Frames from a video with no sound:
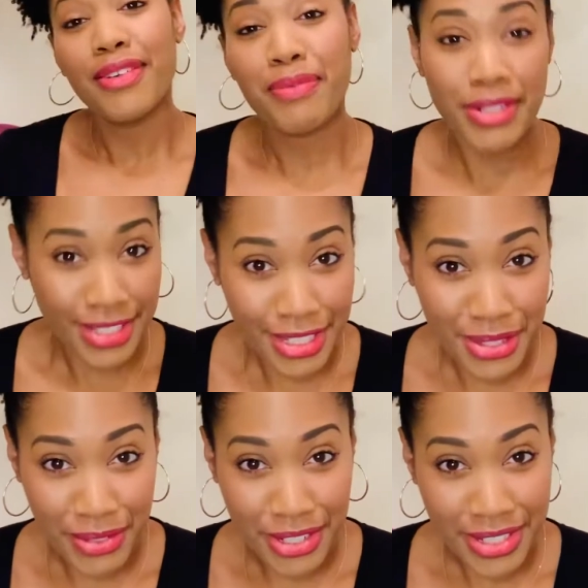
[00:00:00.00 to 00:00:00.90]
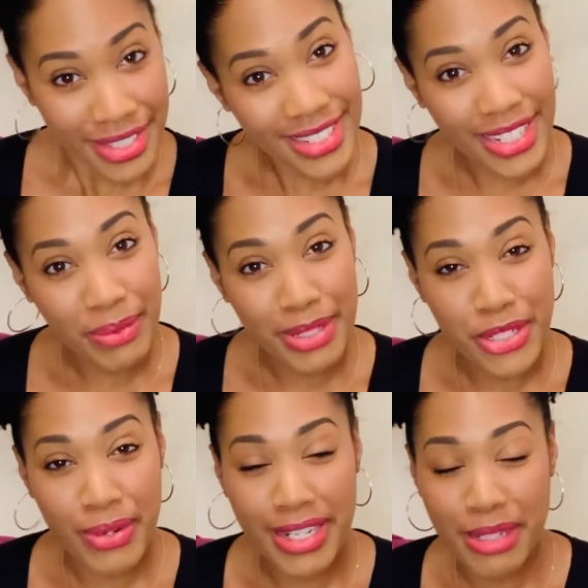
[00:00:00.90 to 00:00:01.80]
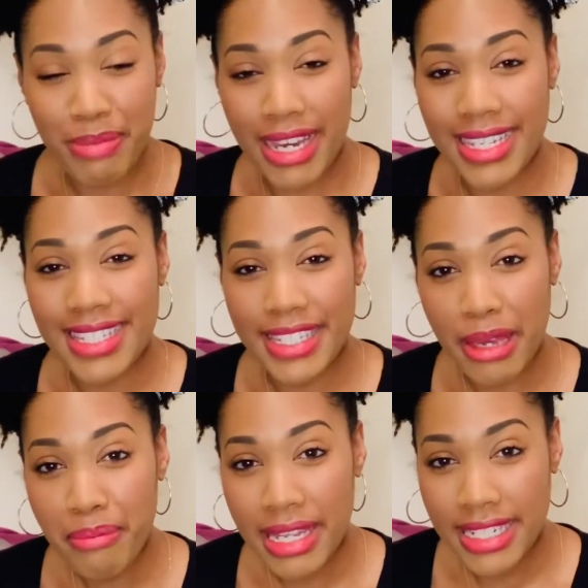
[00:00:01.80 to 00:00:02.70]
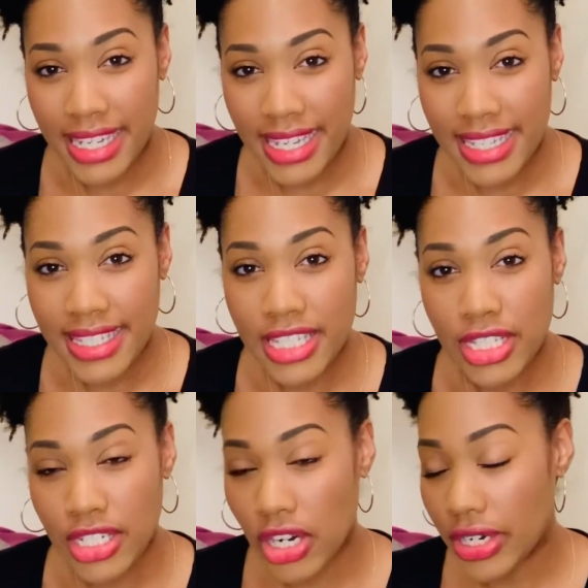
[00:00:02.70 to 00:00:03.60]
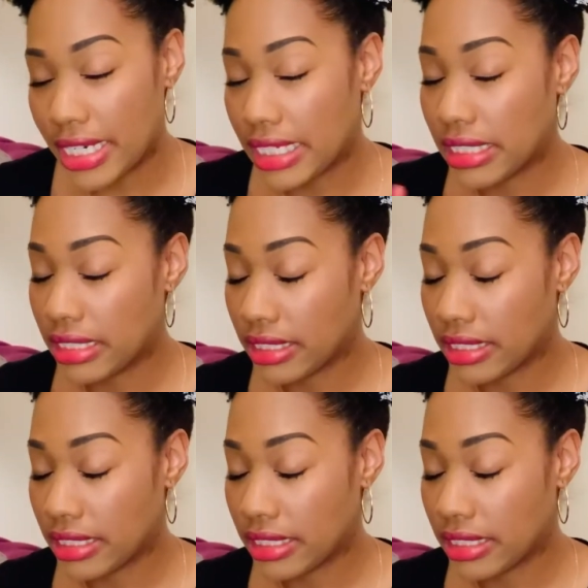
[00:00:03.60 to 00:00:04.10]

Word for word: First things first, it was directed by Sam Mendes, starring,